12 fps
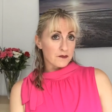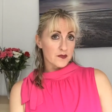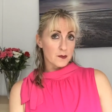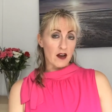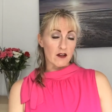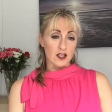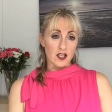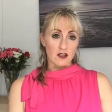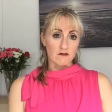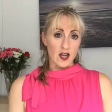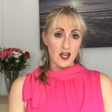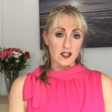It's apparently going to
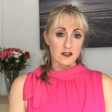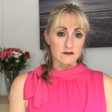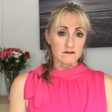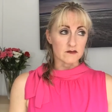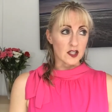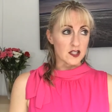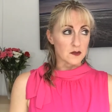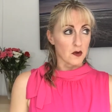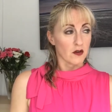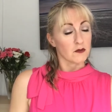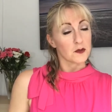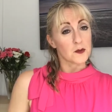rain and rain
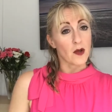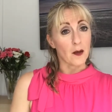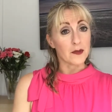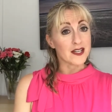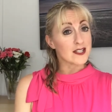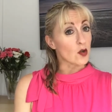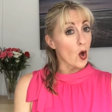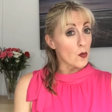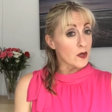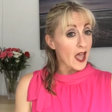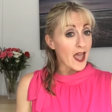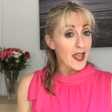tomorrow as well, but it's
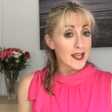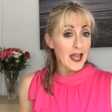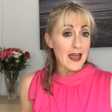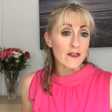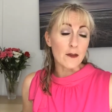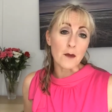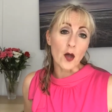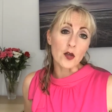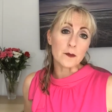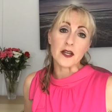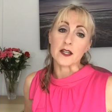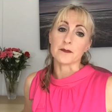okay at the
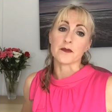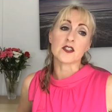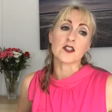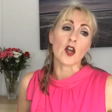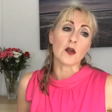moment. So